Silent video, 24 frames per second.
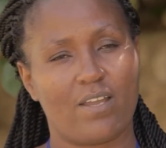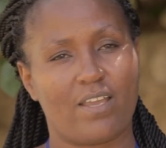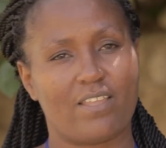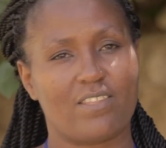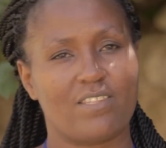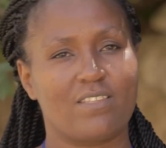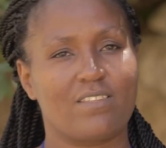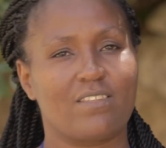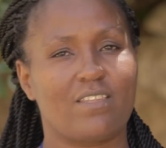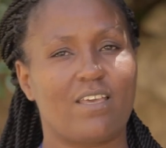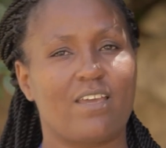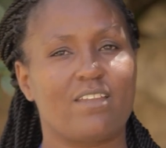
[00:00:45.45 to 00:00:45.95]
I
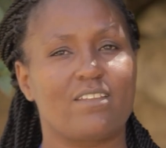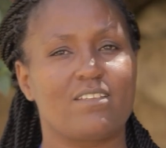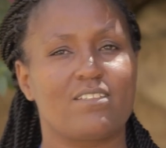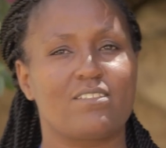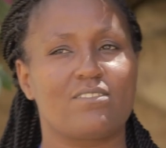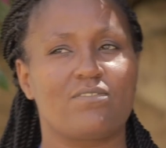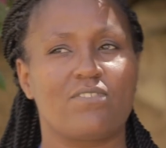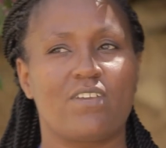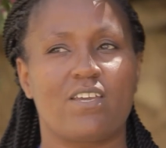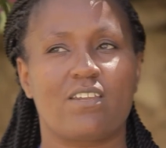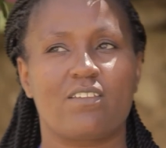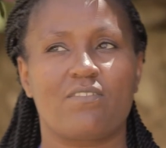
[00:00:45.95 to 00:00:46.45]
think that
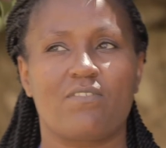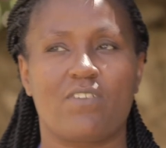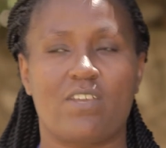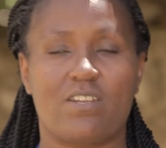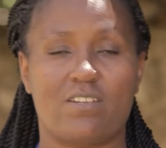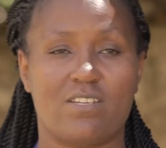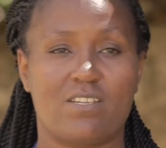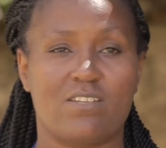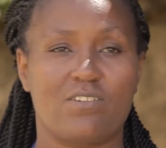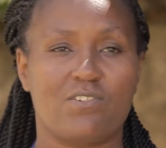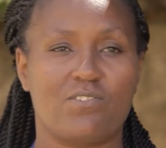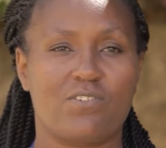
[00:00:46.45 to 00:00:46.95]
is very,
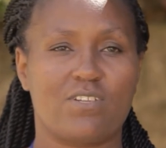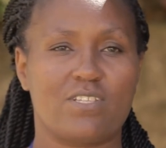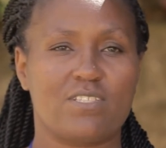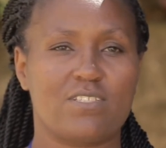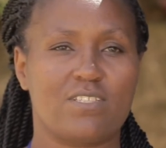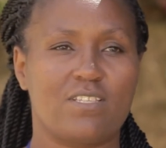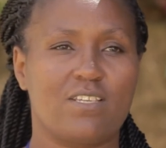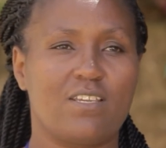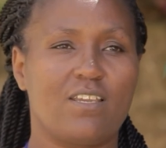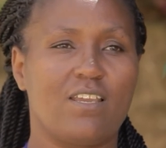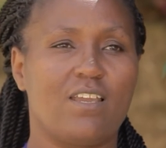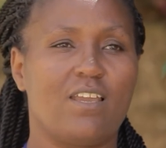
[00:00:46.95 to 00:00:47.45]
very
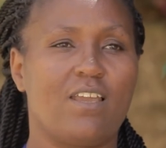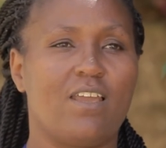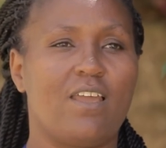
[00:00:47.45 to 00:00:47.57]
interesting.